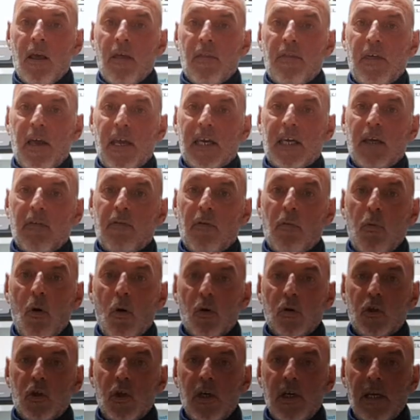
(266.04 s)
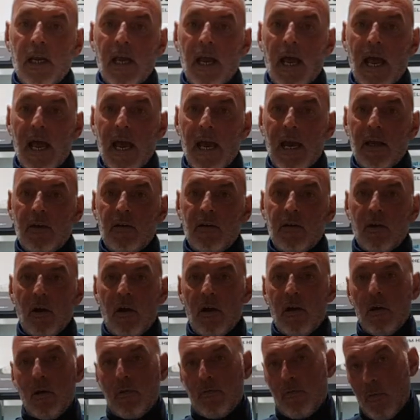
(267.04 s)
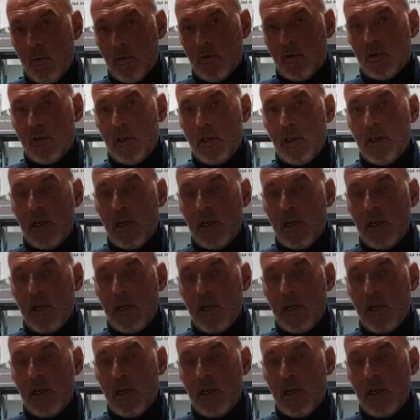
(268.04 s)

Thank you for watching, and I look forward to seeing you